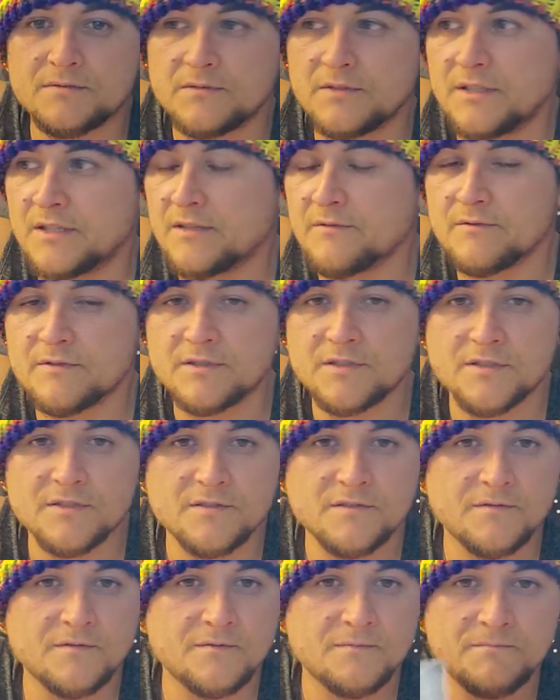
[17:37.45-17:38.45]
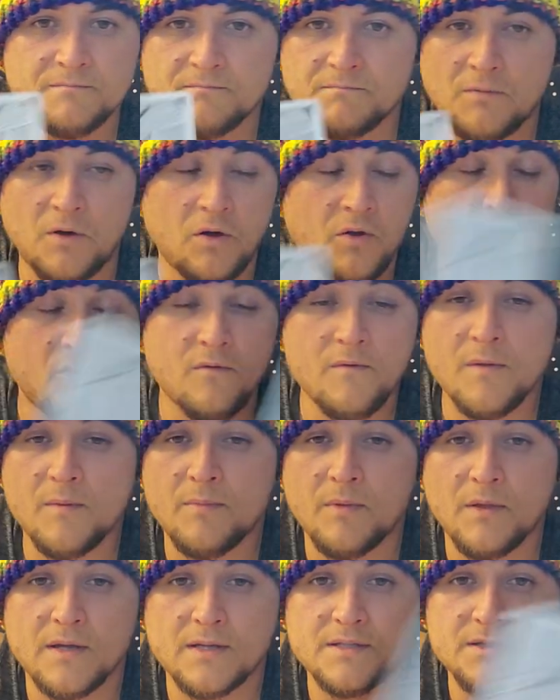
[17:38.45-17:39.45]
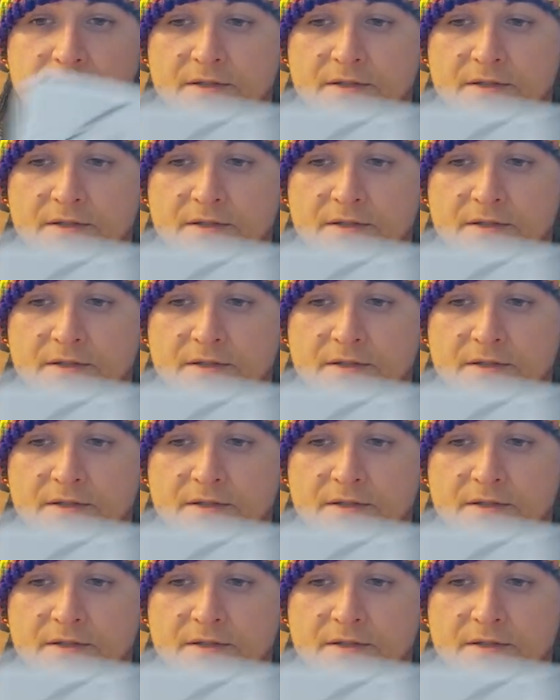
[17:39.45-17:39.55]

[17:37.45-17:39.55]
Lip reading: and it was just all over the place.